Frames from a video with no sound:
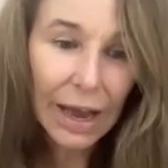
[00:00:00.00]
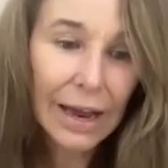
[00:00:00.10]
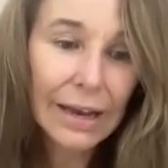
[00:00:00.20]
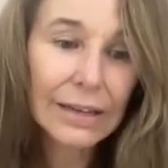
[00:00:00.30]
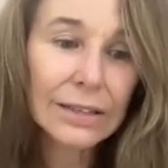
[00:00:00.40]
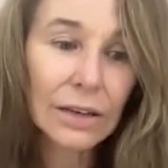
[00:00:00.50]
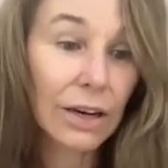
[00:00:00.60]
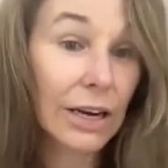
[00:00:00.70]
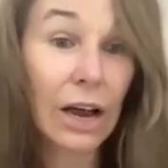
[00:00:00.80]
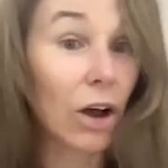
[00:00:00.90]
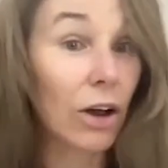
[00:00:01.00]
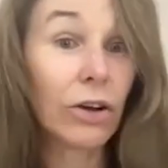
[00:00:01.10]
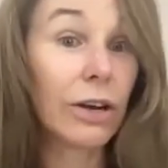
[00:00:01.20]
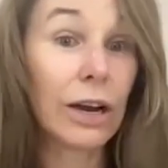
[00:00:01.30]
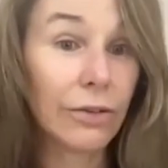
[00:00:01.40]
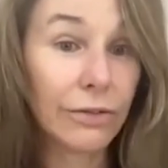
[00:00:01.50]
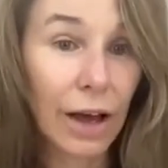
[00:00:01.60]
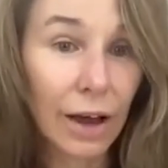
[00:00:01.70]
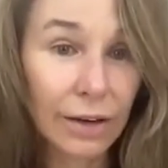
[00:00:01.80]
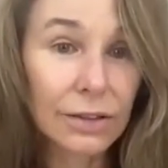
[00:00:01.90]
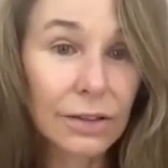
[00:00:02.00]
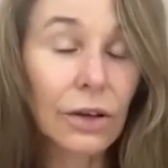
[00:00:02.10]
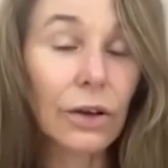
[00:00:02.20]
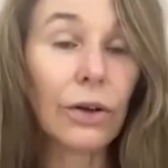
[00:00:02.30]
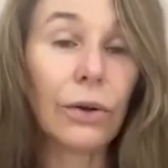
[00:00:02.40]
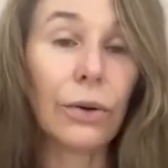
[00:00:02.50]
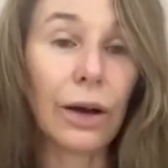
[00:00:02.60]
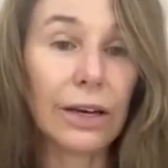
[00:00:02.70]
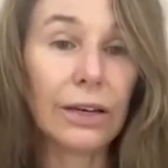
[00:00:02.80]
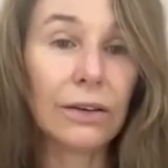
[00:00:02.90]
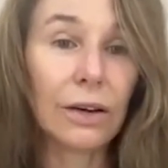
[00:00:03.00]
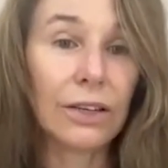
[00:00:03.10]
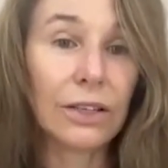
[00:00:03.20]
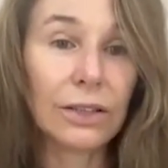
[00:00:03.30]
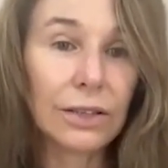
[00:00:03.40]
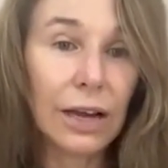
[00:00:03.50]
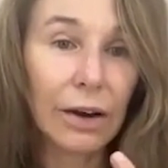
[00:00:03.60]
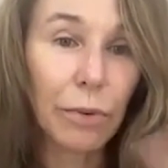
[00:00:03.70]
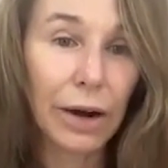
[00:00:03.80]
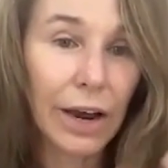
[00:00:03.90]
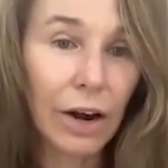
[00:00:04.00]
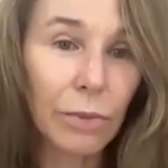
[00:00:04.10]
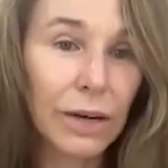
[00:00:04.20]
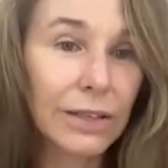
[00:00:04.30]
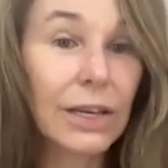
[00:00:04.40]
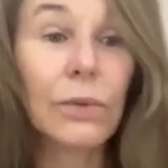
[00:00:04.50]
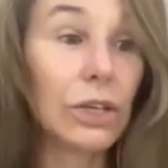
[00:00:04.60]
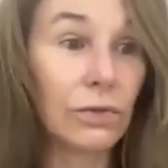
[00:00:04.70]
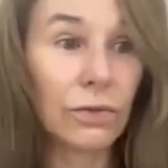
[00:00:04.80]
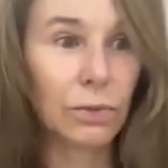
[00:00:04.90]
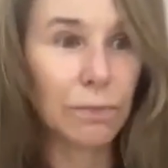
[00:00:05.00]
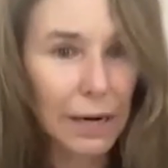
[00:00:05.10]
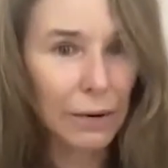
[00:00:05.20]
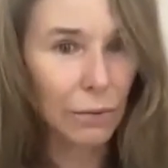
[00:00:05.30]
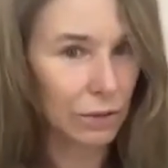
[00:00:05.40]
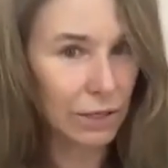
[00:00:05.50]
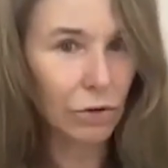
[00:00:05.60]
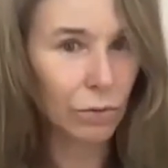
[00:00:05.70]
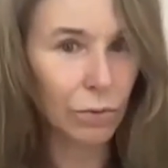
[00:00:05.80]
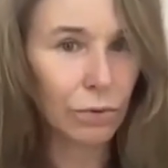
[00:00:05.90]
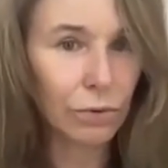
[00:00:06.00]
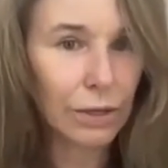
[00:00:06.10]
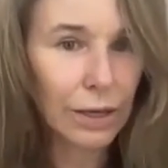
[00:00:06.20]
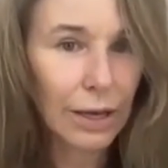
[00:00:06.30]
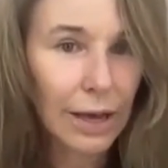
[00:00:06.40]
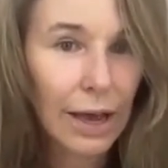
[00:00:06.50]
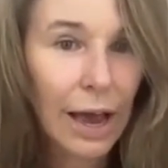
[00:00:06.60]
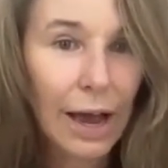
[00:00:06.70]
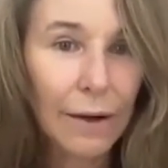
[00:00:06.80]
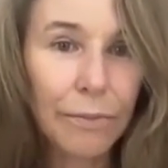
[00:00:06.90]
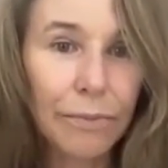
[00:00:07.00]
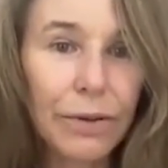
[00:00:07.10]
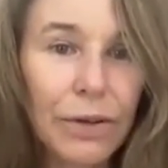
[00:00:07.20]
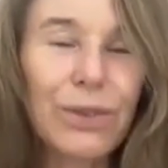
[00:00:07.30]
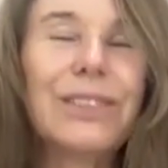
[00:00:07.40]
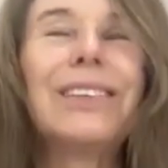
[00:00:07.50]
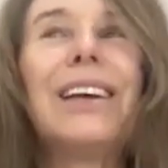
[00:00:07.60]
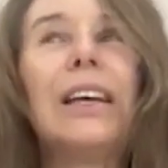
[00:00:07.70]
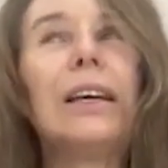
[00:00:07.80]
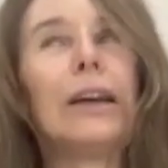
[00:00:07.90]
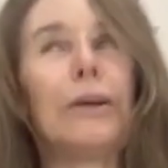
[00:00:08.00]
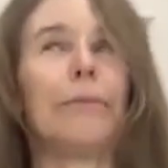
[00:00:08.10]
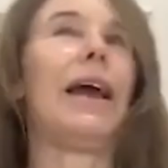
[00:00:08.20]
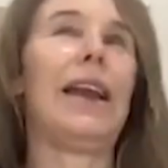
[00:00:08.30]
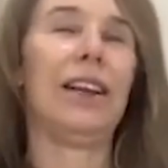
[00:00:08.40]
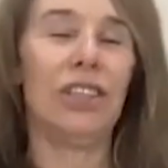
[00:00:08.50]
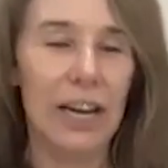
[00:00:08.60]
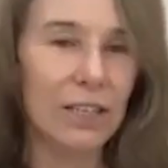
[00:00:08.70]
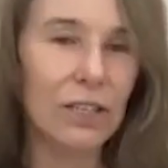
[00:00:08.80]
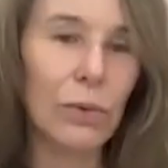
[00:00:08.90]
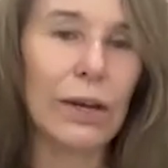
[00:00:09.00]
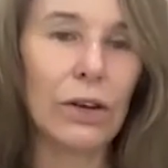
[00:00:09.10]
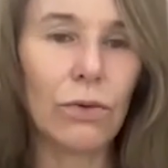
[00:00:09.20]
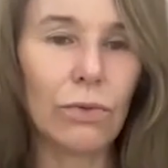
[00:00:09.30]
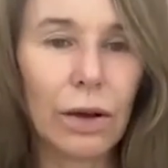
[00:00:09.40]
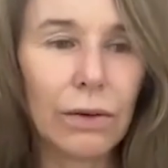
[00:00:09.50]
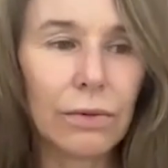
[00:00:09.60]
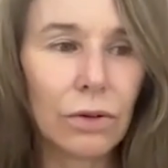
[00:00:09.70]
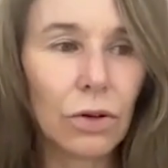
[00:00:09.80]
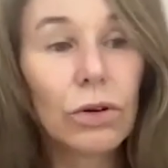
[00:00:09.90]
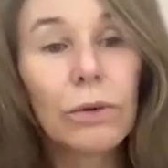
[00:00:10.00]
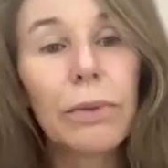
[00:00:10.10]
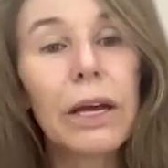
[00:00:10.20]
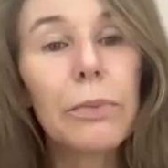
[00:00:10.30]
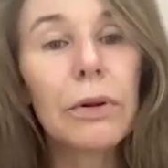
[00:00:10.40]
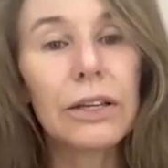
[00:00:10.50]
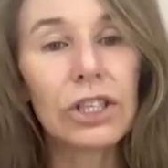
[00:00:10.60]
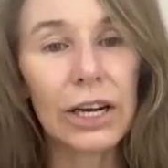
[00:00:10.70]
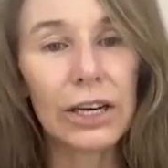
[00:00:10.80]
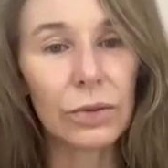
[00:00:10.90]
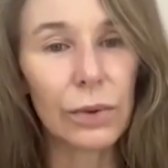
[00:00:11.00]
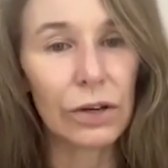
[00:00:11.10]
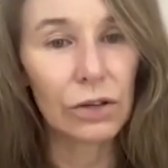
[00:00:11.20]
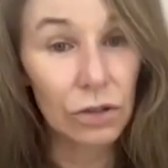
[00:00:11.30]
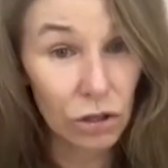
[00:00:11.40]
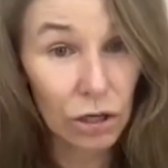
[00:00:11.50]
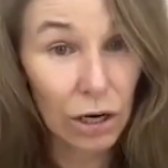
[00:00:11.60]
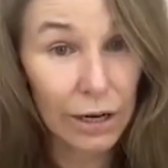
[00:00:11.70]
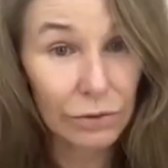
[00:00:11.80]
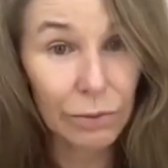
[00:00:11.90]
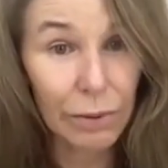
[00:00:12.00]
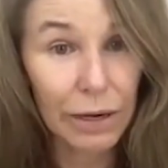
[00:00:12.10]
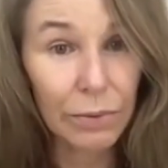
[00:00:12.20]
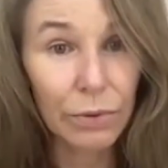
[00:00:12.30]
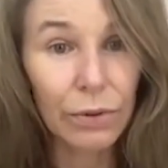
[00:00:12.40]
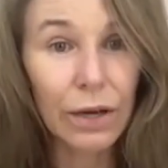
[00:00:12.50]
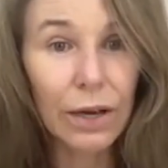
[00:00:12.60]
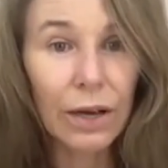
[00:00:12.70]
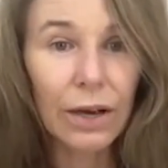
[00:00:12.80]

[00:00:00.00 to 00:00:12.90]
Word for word: And I got none of that. So I just had a breakout on my skin, which to me was terrible, because, oh man, it changed the way you look at people. It changed the way you socialize with people.